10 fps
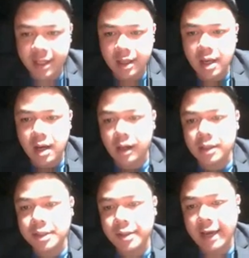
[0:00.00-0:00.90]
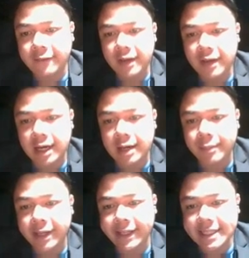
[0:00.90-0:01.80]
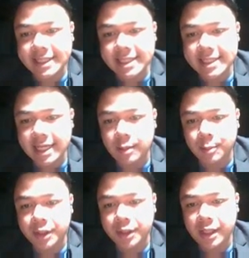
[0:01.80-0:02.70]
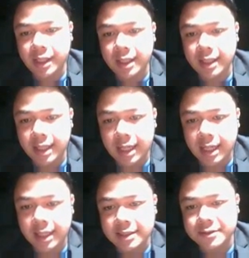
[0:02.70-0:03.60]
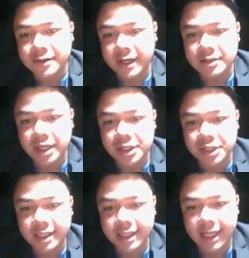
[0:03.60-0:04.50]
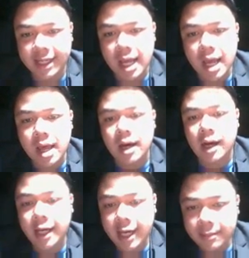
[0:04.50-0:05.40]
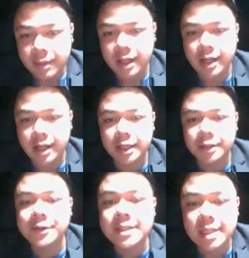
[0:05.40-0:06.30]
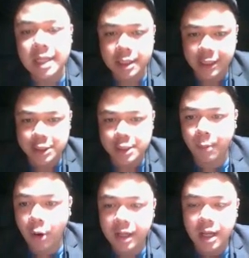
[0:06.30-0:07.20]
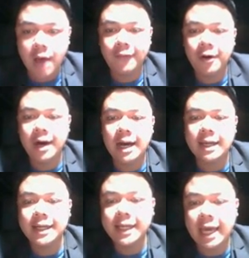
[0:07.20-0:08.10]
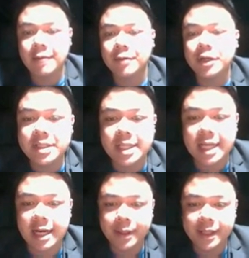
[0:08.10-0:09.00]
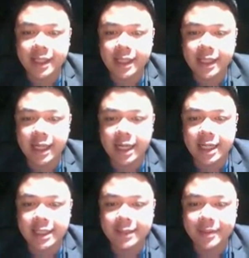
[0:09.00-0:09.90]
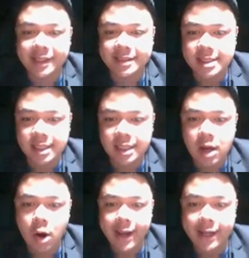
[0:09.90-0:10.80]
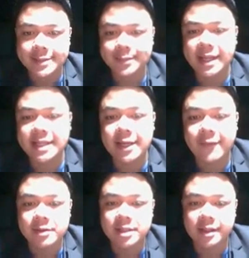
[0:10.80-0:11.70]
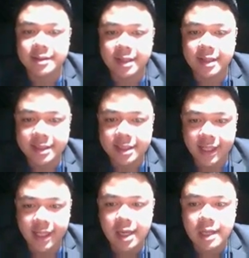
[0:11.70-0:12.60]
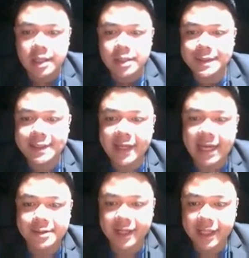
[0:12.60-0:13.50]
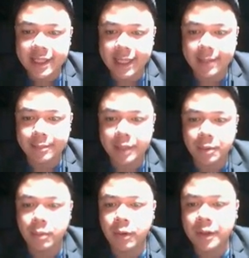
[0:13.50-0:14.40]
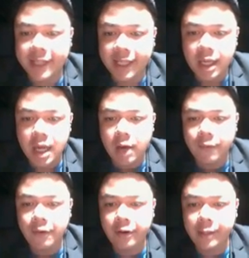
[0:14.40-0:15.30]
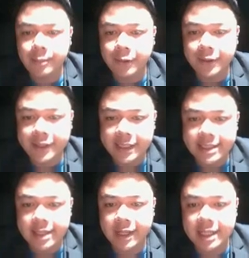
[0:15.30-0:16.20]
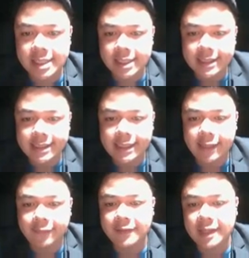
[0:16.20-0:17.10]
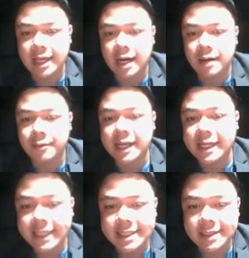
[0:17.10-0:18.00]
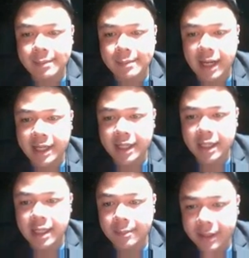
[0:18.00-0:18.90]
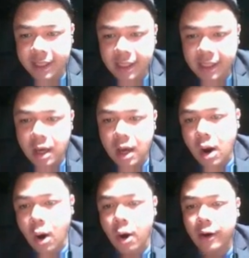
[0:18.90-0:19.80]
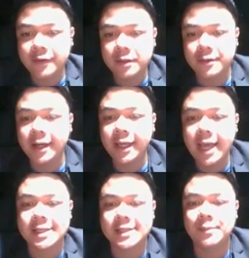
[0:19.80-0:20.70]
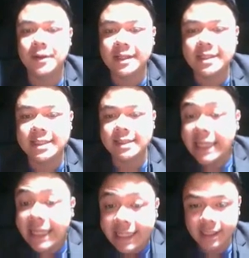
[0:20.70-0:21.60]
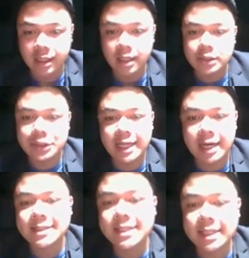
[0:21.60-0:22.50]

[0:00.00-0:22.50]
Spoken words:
Okay, also having managers and employee lead training session can help increase their support for learning and reduce company dependency or expensive outside consultant. Okay, so serving as trainer can be rewarding for employees and manager if they are recognized by the company or if the training and development plan.